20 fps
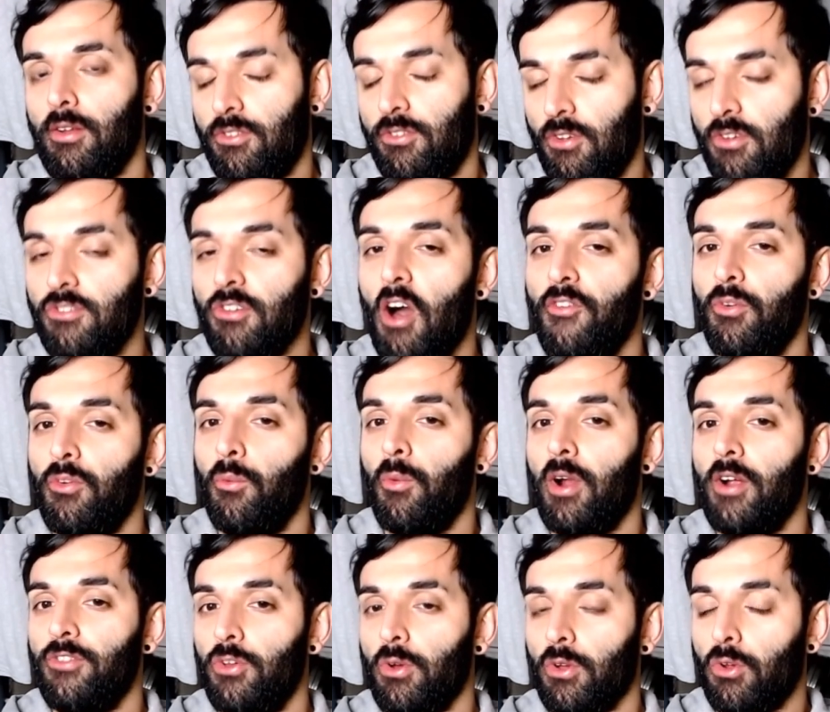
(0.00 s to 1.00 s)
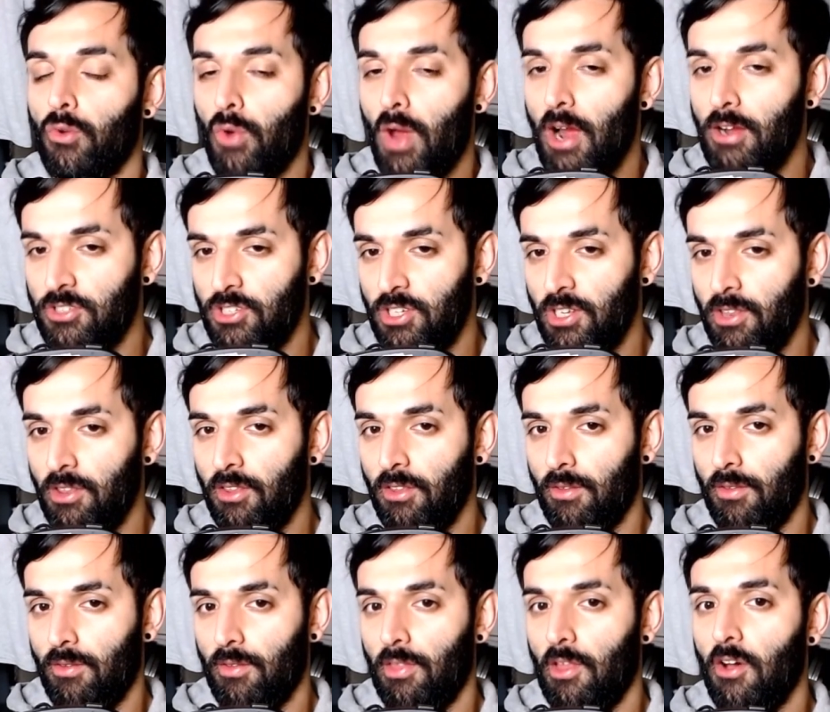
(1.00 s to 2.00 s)
So it's often where I do a crouching
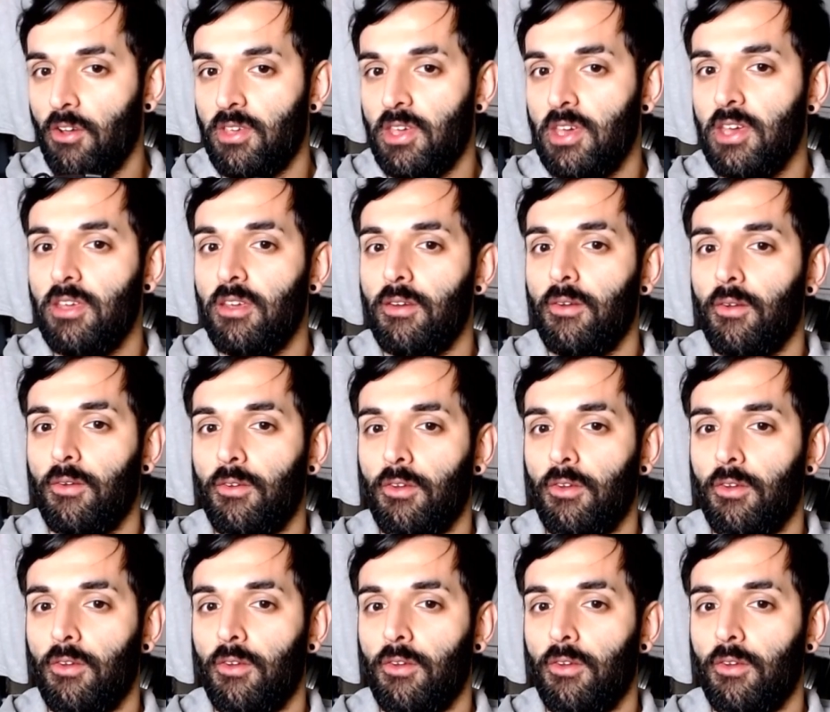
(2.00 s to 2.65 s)
light kick. I'll